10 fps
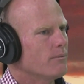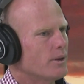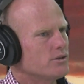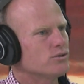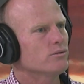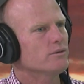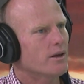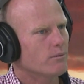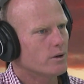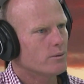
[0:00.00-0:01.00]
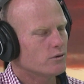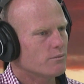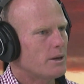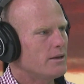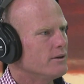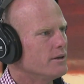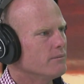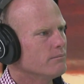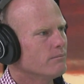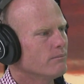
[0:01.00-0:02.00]
they should, that we were
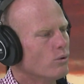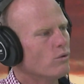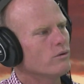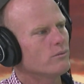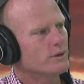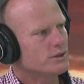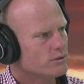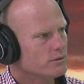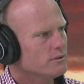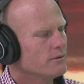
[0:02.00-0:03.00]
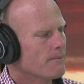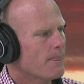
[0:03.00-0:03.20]
spending more than we should.